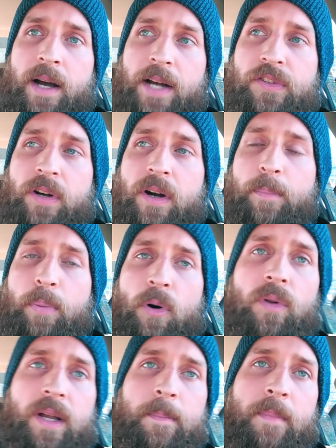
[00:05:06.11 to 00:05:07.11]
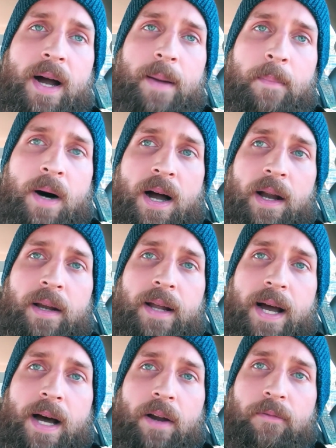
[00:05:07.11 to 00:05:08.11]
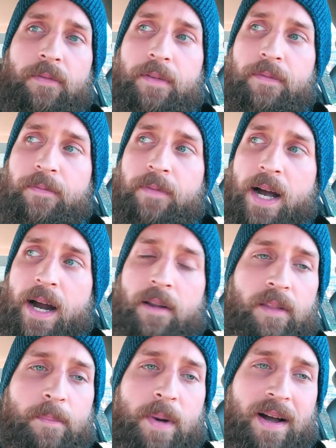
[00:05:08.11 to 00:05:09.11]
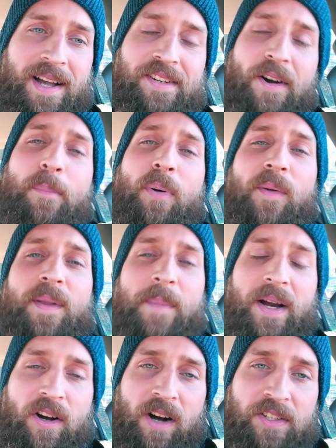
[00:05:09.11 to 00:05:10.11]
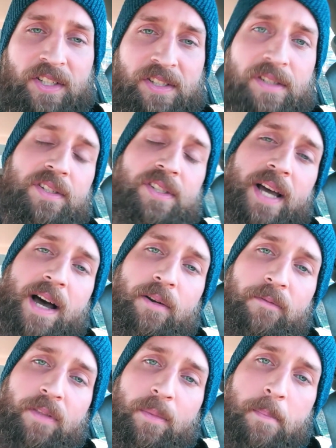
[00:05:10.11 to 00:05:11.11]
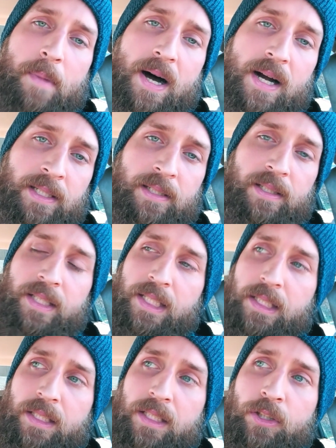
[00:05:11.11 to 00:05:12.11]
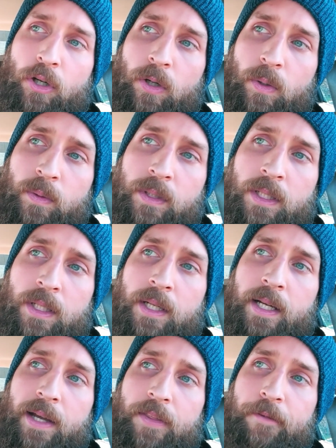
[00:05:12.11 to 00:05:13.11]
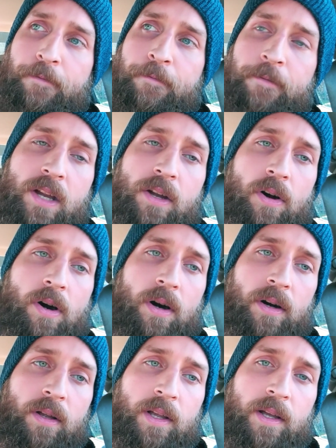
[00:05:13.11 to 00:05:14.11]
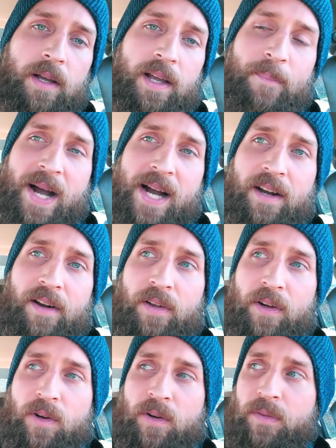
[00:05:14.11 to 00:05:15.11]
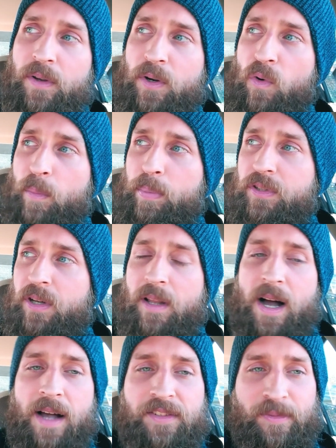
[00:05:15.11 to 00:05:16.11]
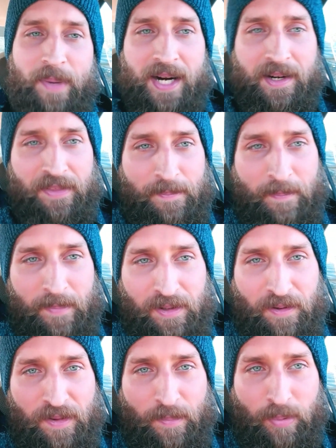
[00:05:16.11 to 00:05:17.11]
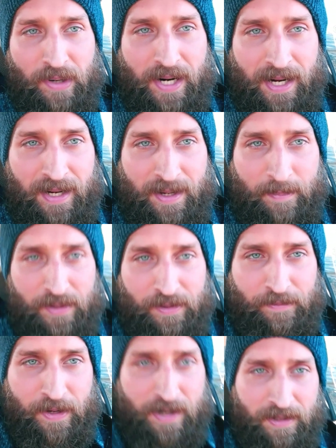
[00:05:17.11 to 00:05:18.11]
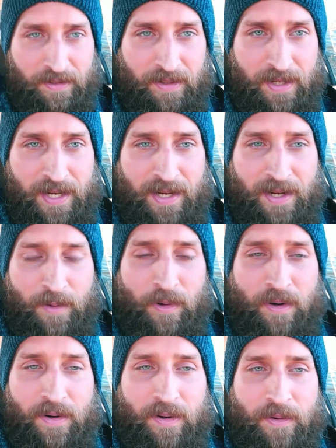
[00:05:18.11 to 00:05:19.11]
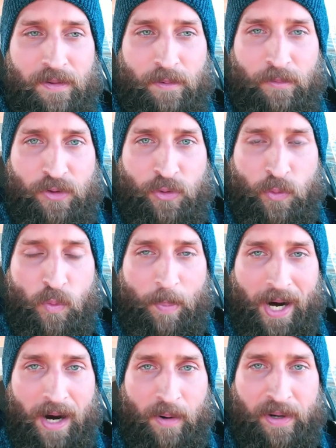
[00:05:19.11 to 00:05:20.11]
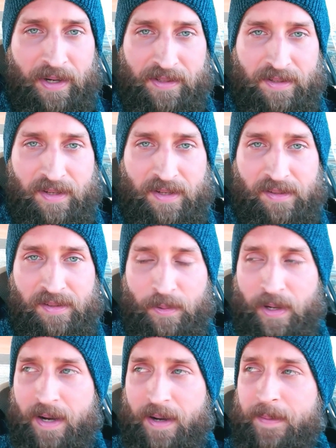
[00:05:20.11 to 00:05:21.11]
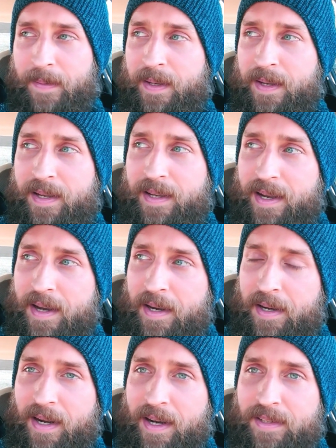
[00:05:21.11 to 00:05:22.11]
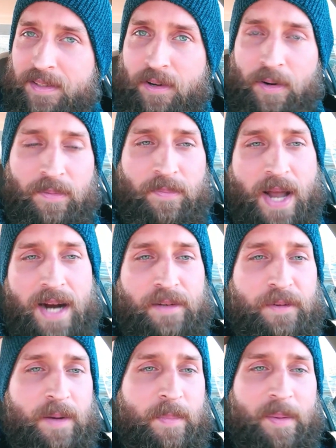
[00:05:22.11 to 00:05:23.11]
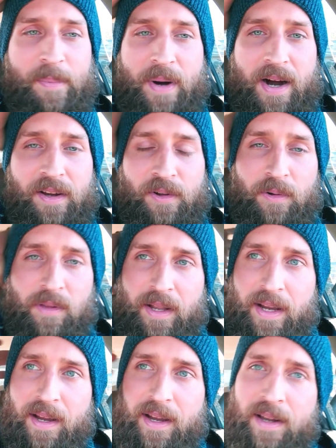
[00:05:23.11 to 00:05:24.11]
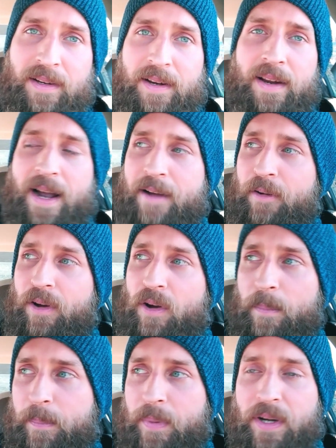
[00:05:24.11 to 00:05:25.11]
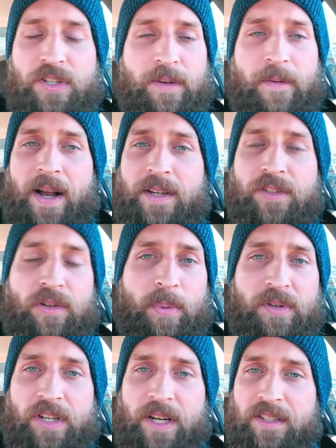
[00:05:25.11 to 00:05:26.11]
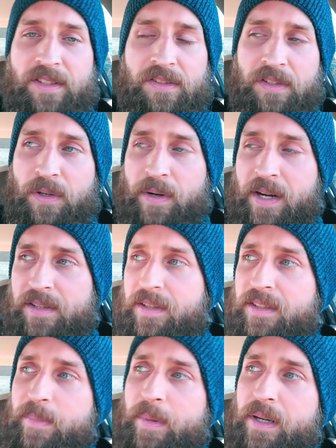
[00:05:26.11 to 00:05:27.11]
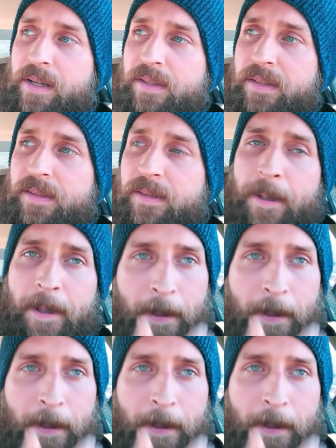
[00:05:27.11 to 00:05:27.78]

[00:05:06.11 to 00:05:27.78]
I started pulling my mind I started pulling my consciousness out of the mind and the ego and the fear, and back into the corpus callosum, back in the middle of the brain hemispheres where the true power exists. Okay. And I started activating my pineal gland and having a bunch of astral projections and crazy experiences.